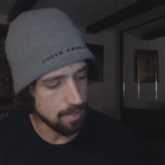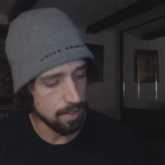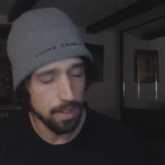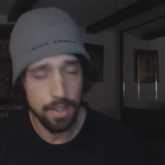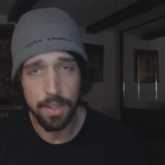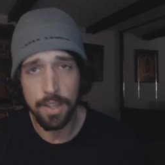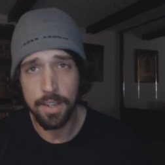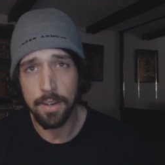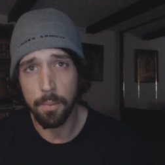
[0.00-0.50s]
right?
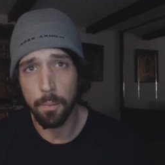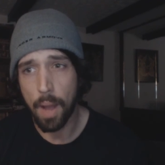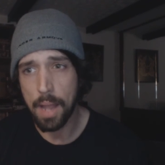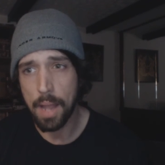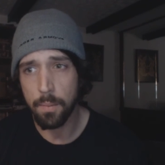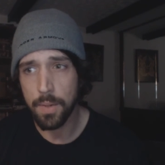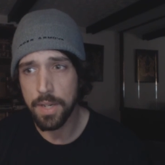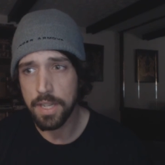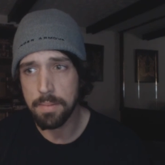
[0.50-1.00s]

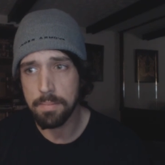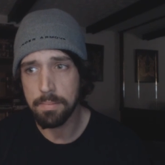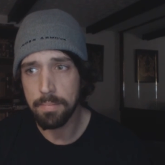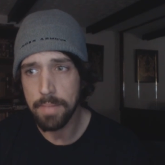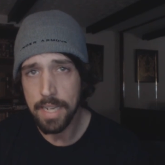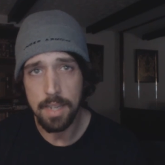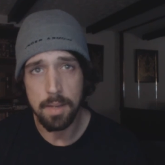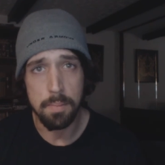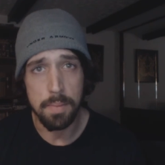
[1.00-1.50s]
Why wouldn't the
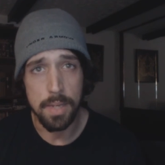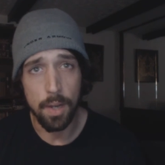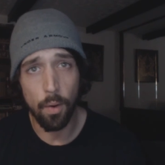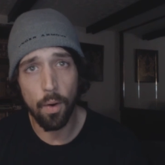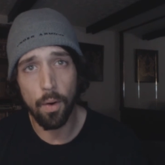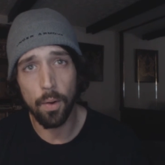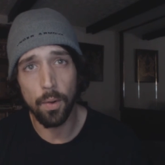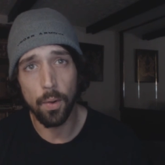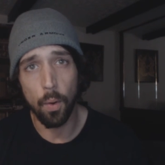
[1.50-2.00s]
media be
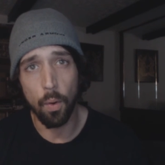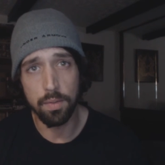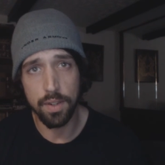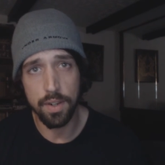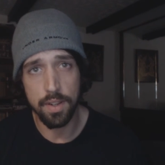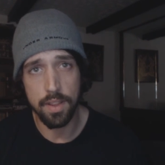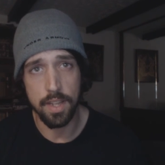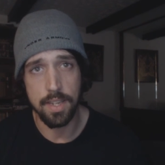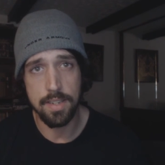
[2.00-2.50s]
all
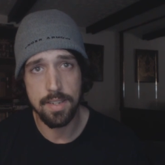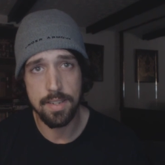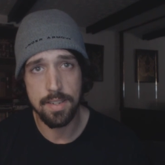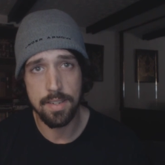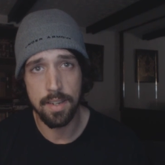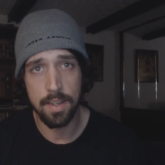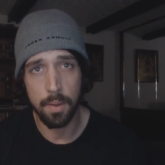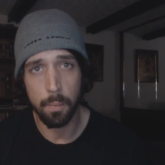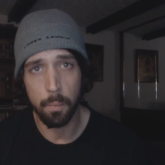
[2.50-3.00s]
over
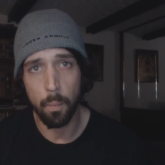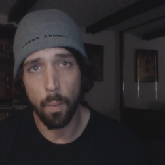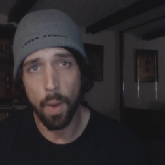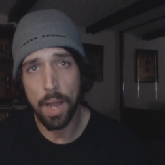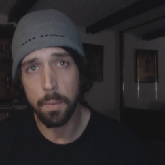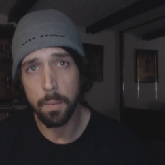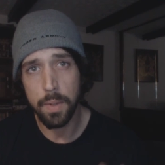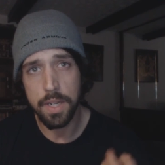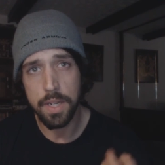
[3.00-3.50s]
this?
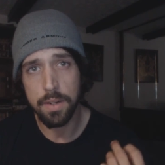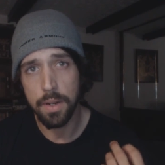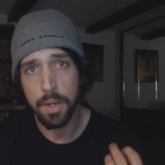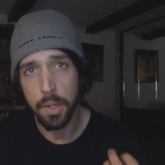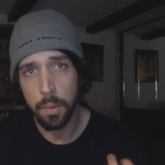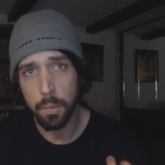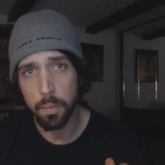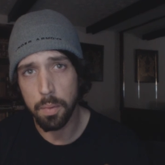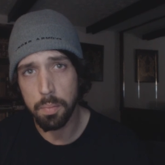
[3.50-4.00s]
Why wouldn't
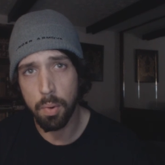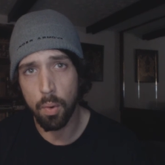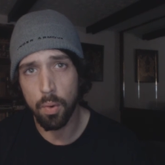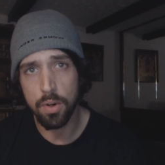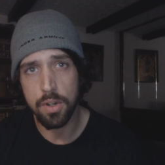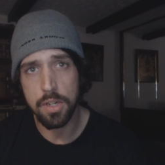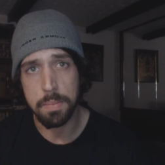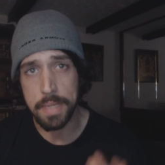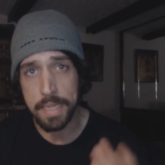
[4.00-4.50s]

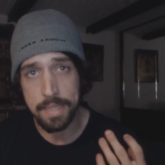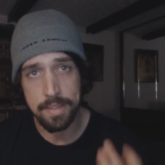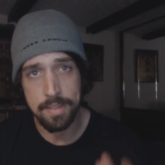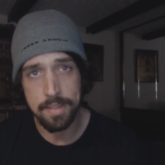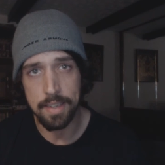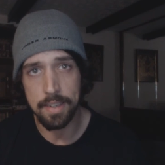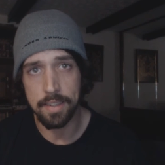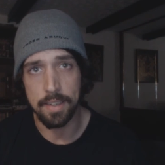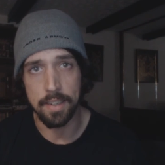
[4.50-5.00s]
reporters be
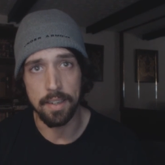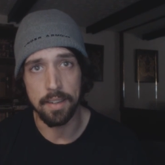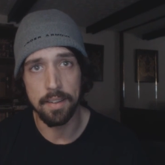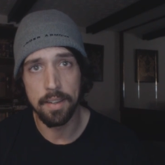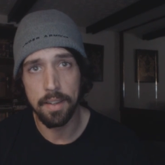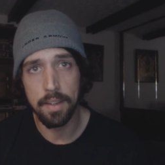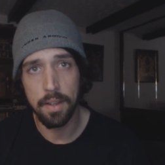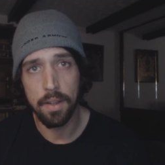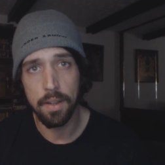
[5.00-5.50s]
digging
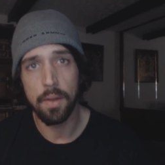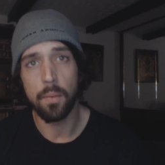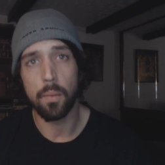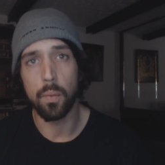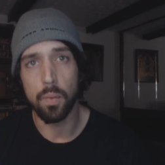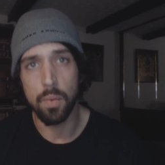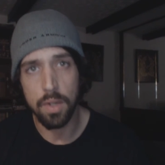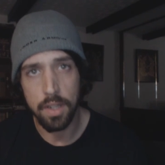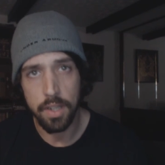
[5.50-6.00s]

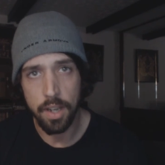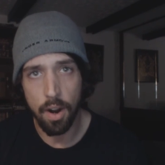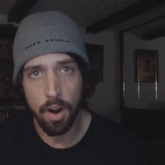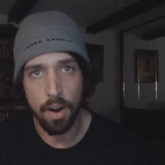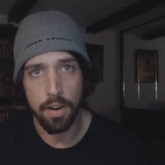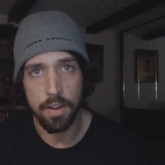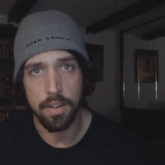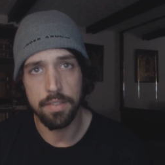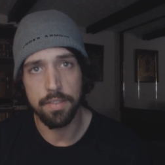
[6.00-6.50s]
really
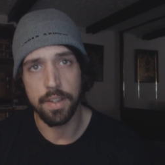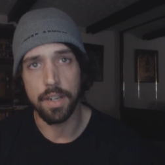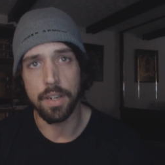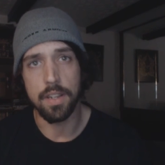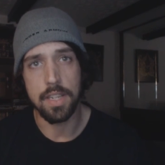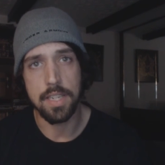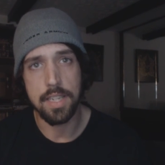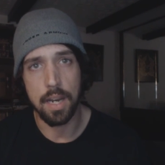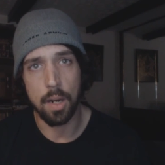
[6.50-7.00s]
hard to
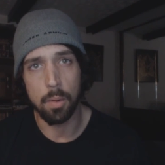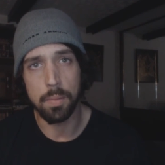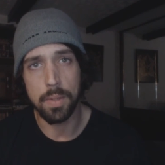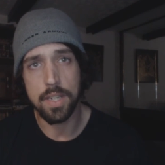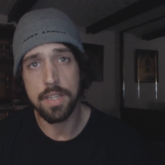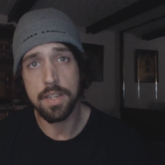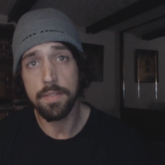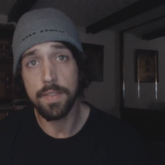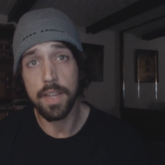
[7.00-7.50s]
figure this out?
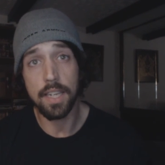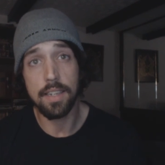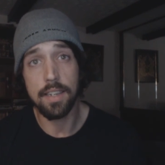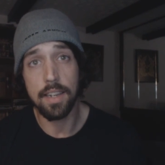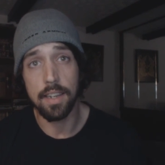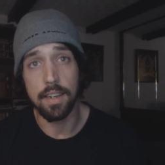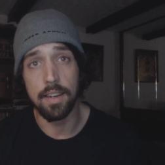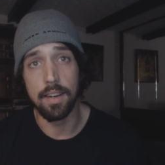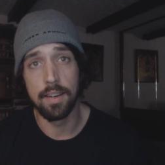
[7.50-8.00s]
Because if they
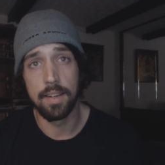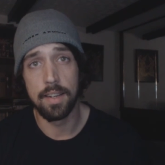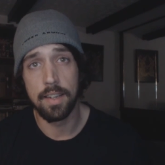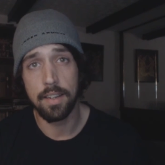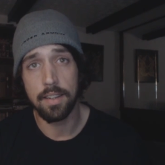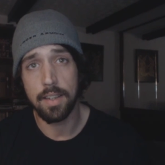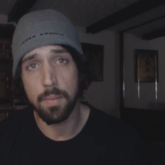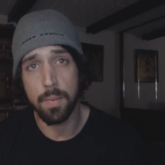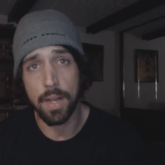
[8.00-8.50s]
did,
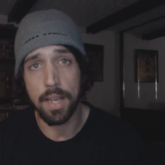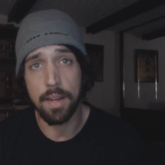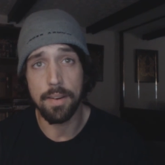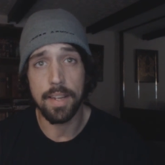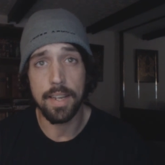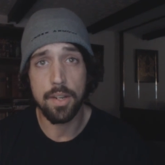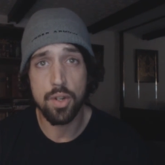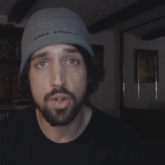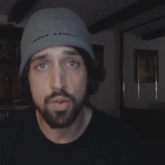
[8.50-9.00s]
that would
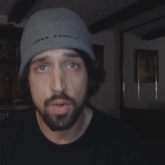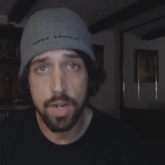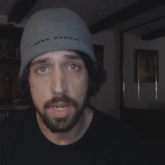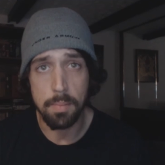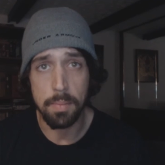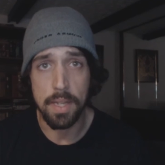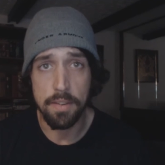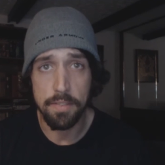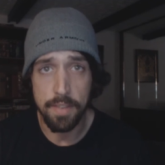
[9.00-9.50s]
get
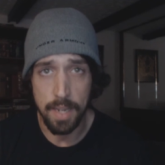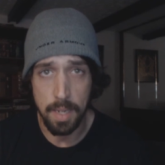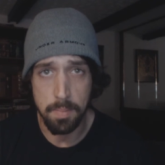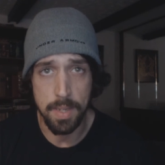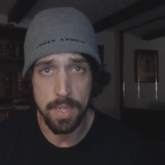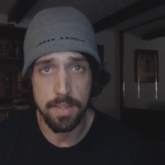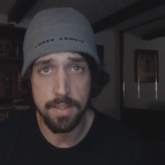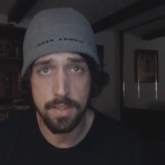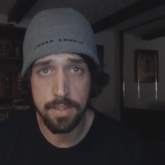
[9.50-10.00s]
extremely
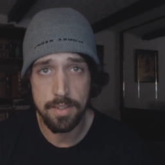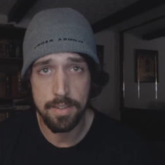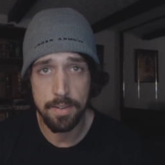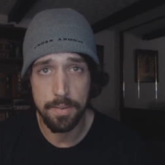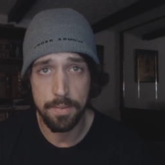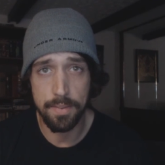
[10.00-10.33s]
famous,